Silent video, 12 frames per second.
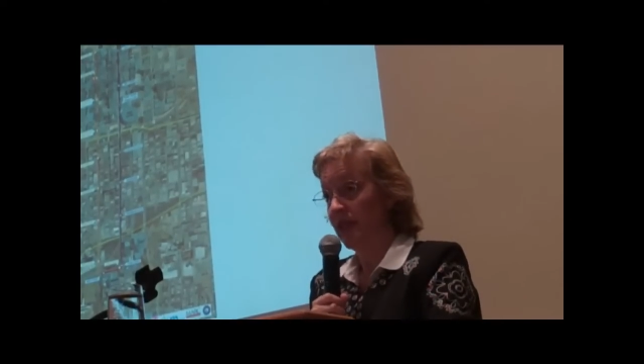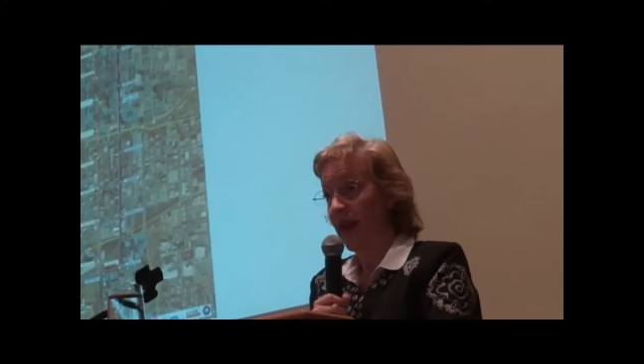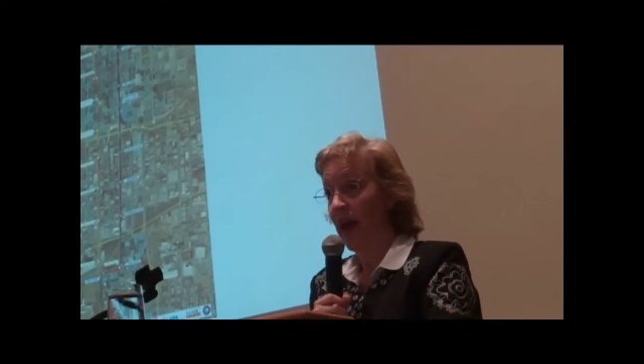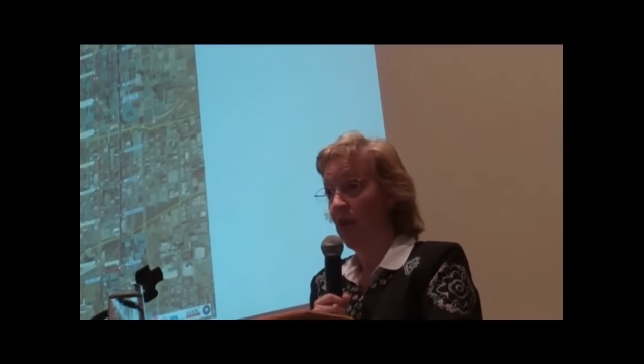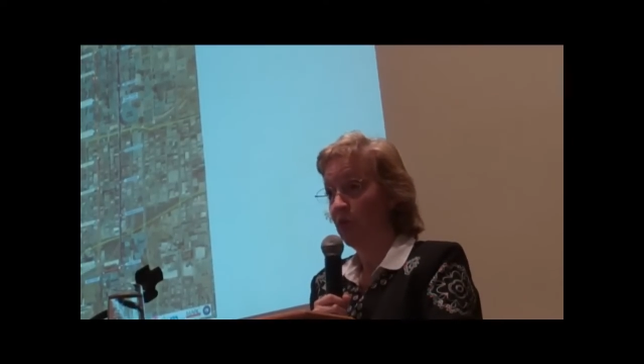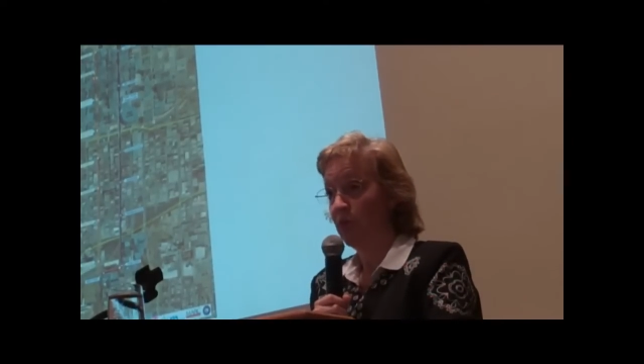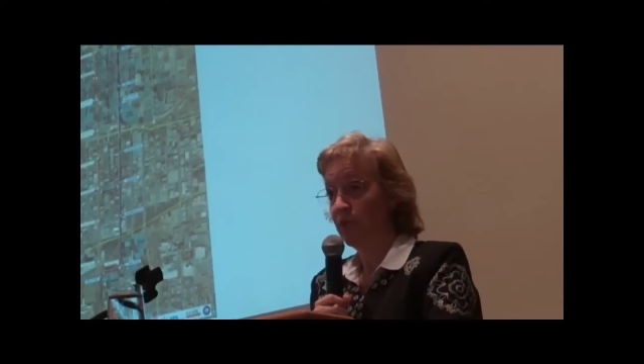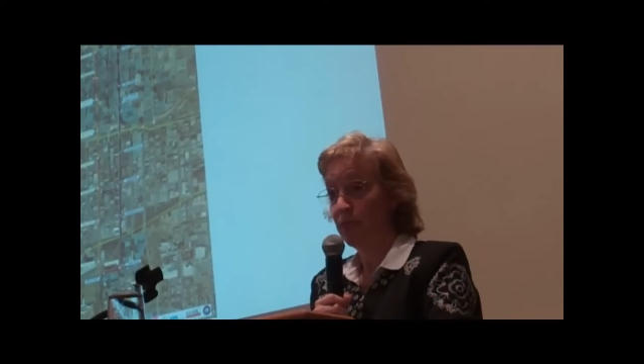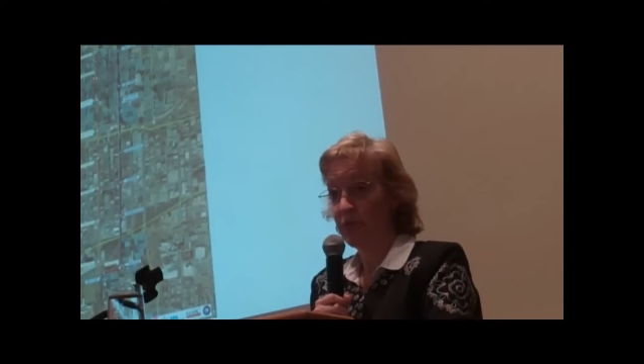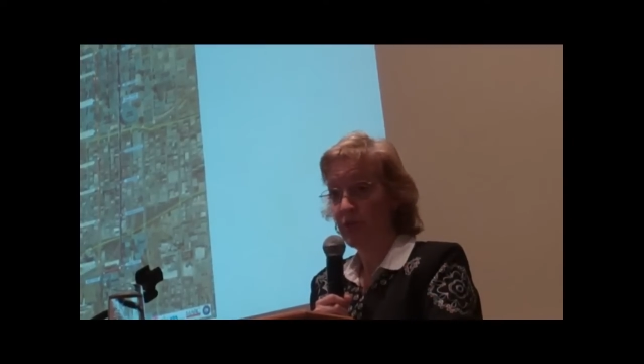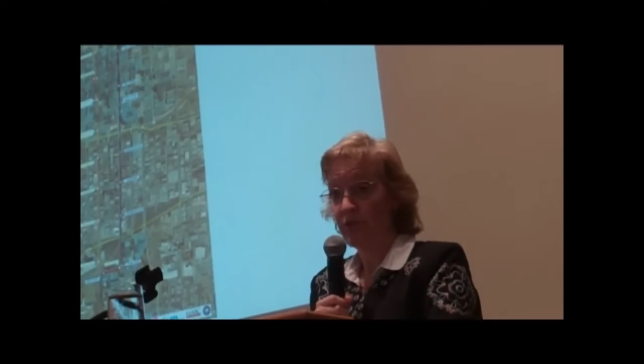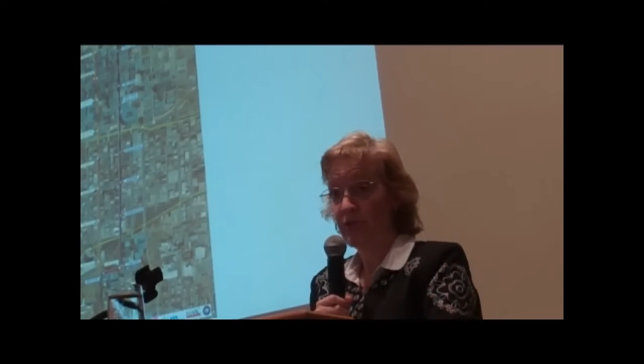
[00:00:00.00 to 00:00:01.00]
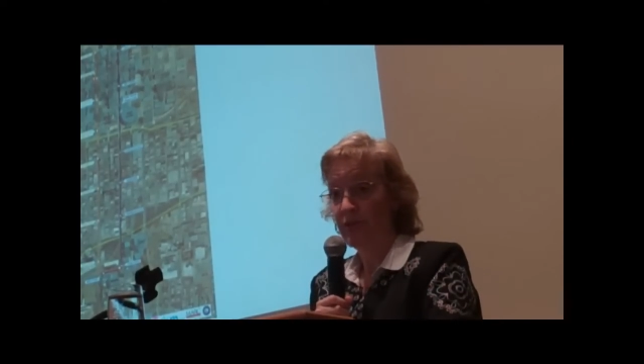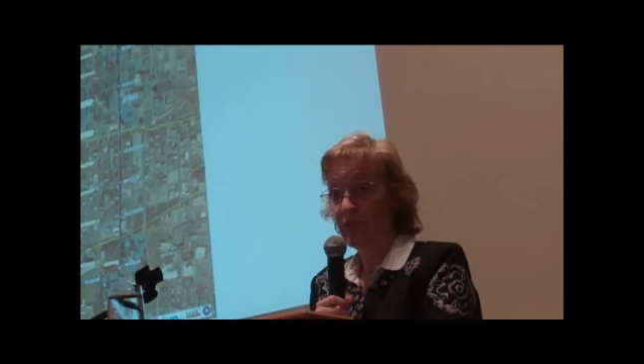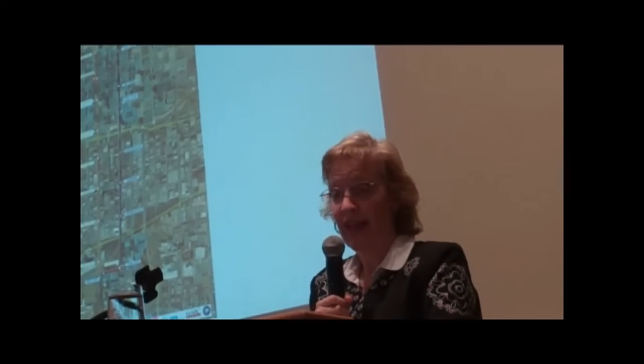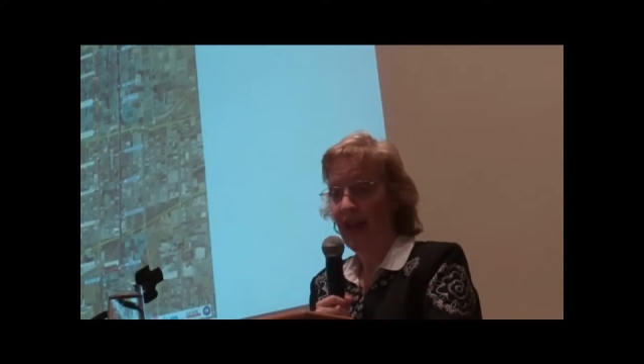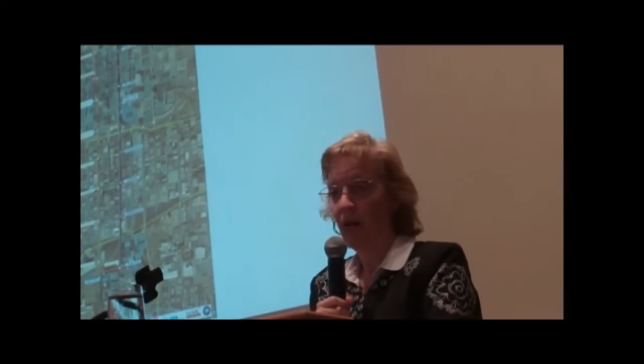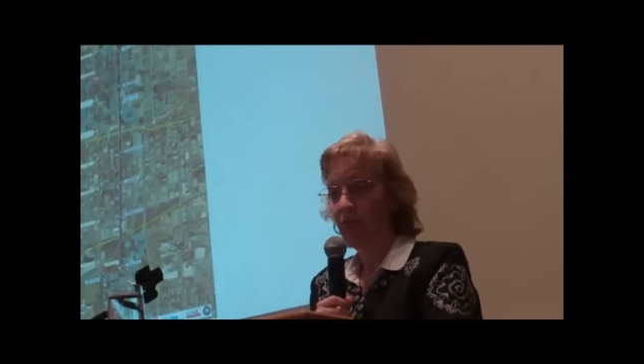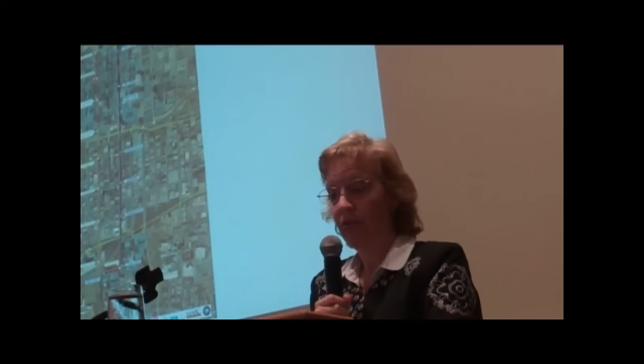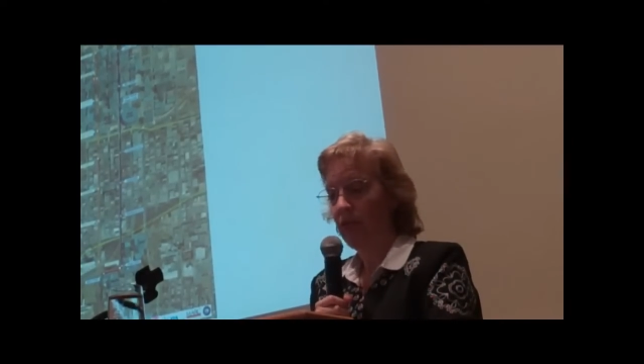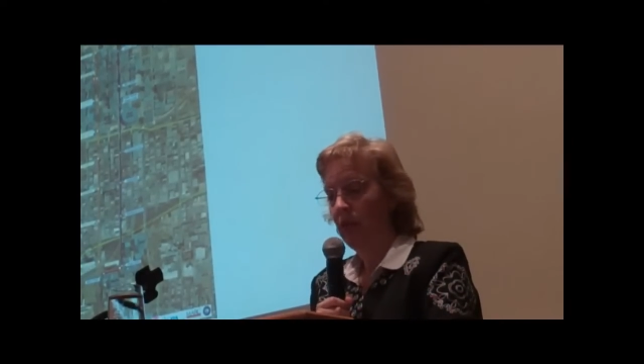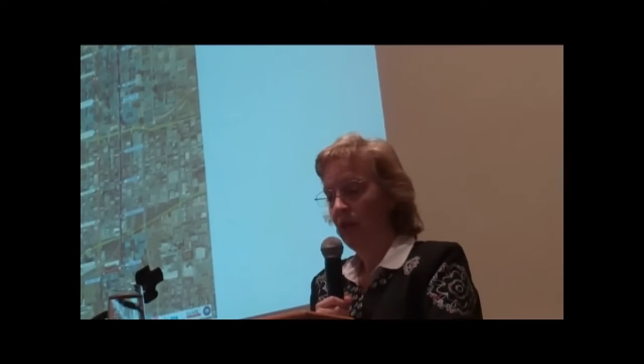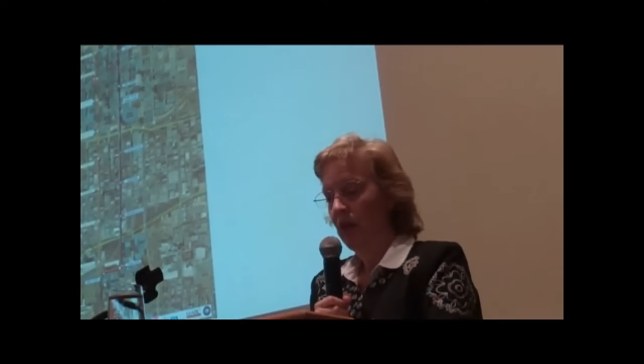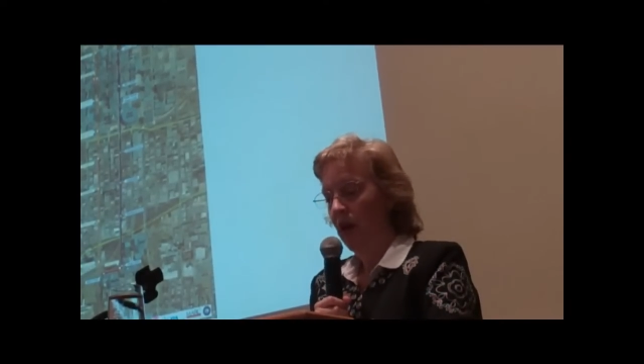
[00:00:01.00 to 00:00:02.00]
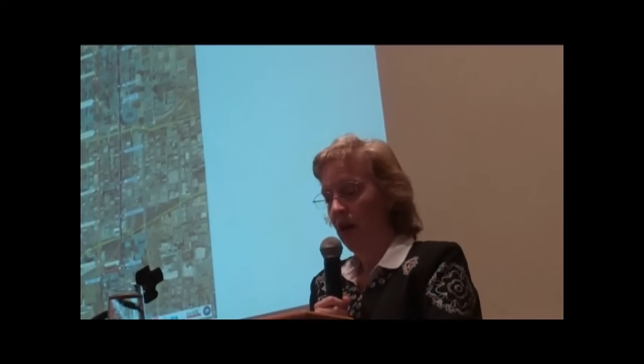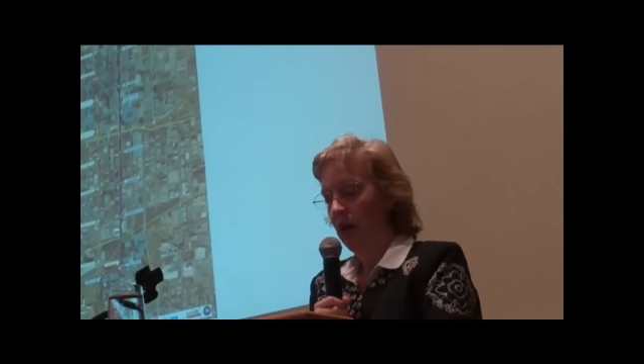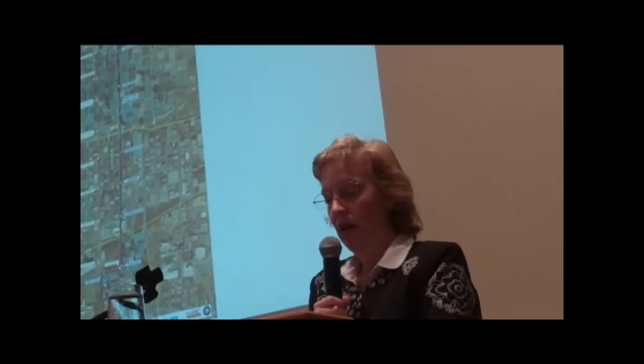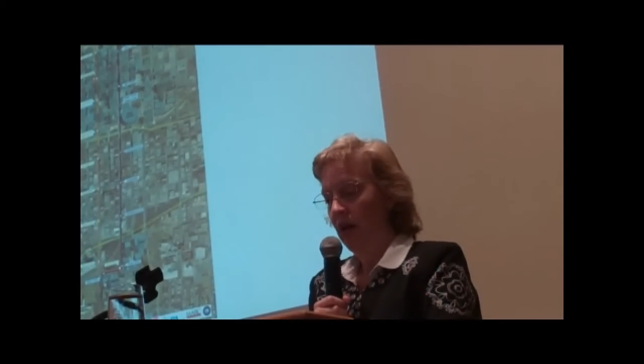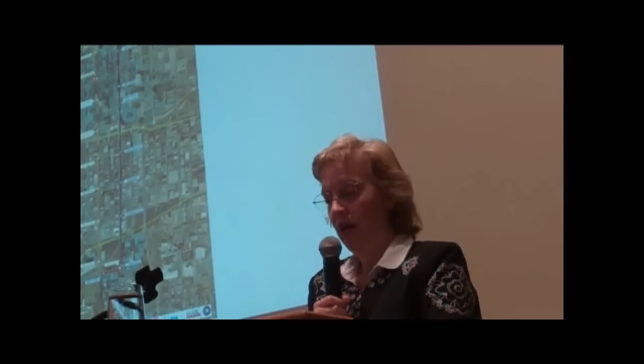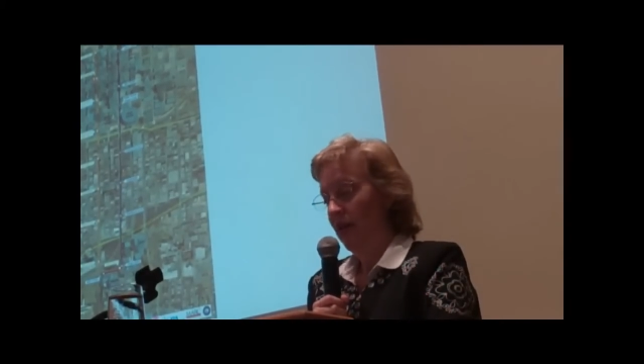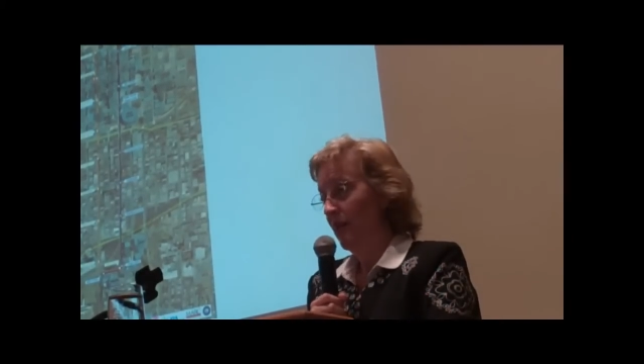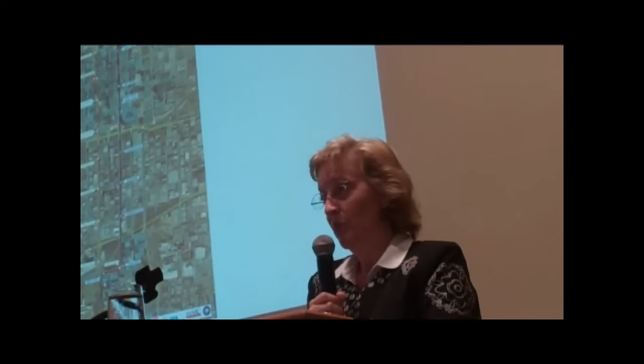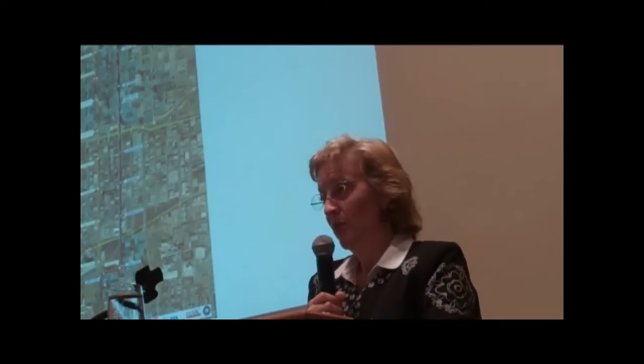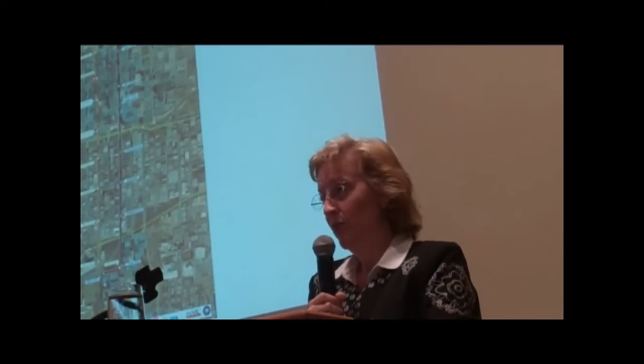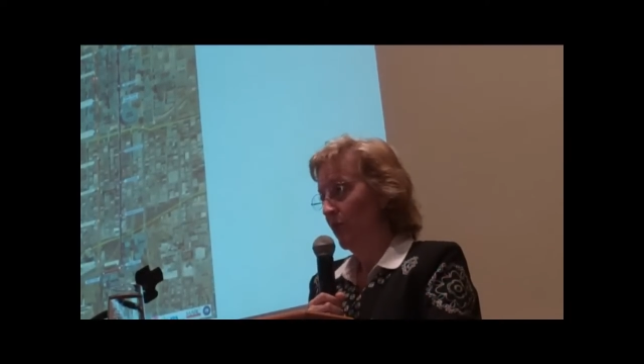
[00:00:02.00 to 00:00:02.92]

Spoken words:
on how it would proceed south. And we